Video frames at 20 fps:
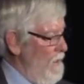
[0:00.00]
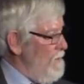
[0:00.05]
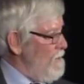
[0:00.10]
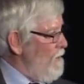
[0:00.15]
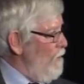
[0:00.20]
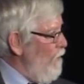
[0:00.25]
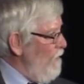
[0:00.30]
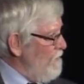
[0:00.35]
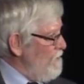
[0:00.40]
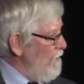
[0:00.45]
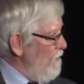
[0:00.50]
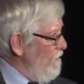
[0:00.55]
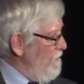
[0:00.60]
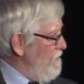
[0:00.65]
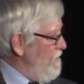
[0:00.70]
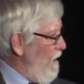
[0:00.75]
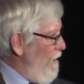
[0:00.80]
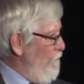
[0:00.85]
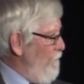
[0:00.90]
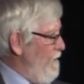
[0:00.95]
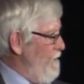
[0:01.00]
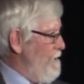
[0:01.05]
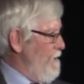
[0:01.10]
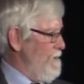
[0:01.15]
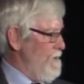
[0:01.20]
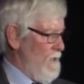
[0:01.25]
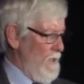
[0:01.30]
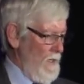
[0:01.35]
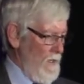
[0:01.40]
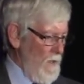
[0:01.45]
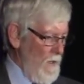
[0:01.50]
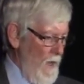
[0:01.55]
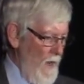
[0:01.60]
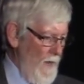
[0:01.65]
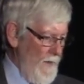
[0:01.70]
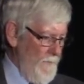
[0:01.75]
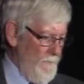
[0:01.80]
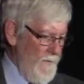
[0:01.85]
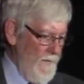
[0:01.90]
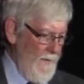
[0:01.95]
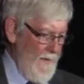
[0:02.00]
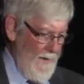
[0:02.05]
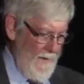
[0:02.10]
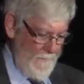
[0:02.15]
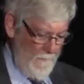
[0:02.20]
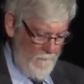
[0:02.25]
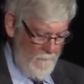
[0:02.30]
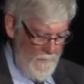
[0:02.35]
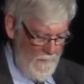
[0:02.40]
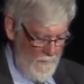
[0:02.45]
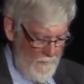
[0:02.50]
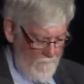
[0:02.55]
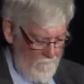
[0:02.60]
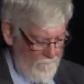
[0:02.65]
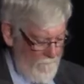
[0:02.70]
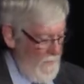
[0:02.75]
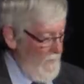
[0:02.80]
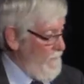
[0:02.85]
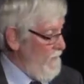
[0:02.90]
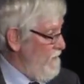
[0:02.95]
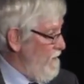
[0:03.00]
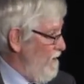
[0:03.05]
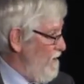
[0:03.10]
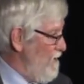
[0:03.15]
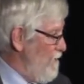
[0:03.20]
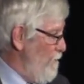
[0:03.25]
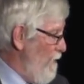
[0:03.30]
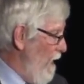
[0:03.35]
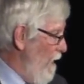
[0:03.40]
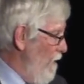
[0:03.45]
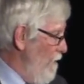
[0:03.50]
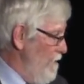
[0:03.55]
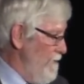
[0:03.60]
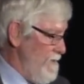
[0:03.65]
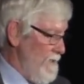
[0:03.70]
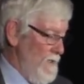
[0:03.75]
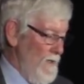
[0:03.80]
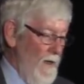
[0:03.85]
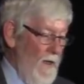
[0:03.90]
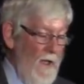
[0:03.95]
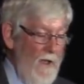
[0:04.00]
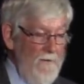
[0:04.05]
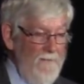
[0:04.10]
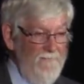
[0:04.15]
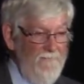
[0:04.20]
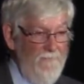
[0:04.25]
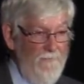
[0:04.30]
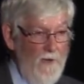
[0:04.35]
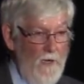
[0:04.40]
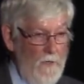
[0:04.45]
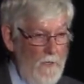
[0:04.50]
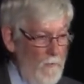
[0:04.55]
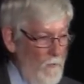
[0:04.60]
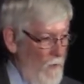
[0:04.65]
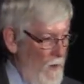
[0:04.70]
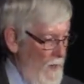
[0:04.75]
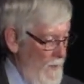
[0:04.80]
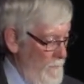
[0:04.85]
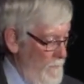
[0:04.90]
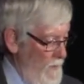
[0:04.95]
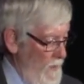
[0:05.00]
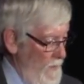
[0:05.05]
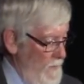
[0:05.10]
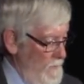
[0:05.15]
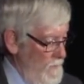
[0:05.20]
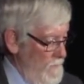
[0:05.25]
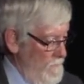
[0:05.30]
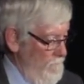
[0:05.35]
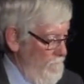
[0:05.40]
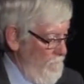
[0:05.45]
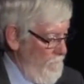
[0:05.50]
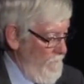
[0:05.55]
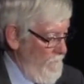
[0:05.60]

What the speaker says: So what sort of temperatures can a liner be at? Well, if it's exposed, a very wide range.